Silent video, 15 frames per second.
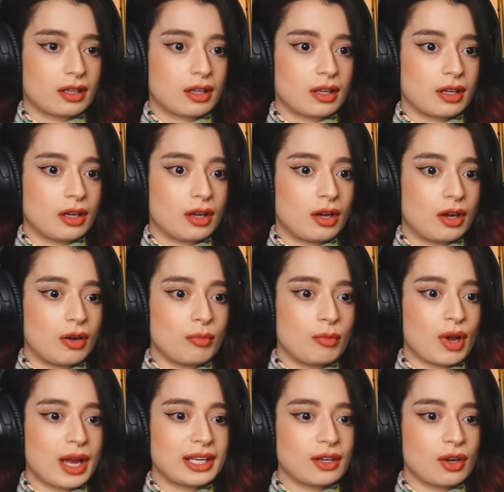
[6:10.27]
Oh my
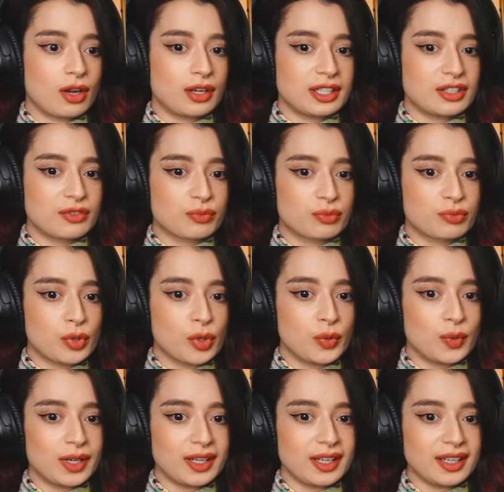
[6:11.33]
god, he's
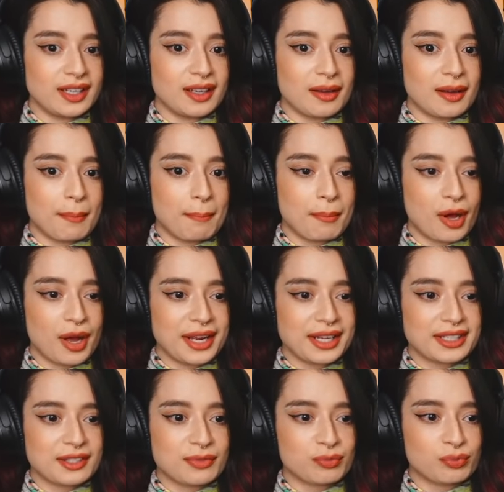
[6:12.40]
ruining Mike's
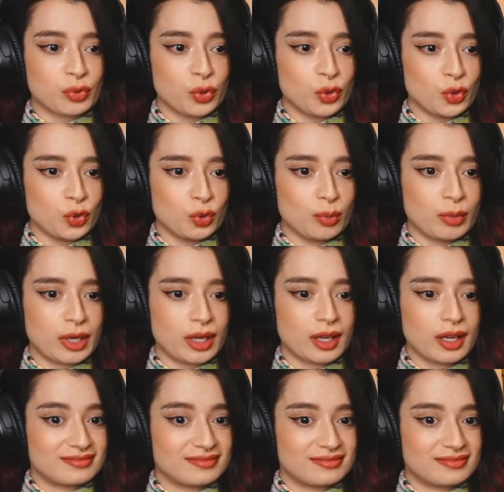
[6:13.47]
room. But
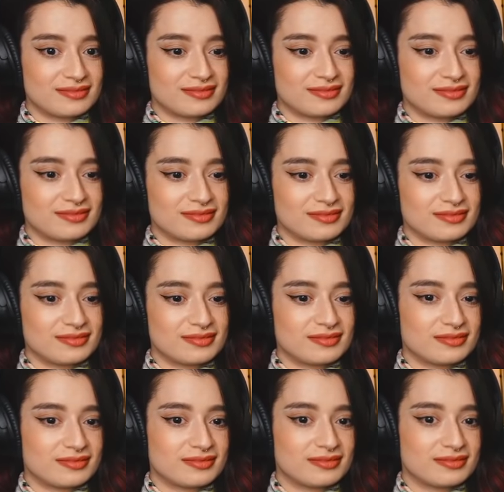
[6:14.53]
hey, thanks for stopping by.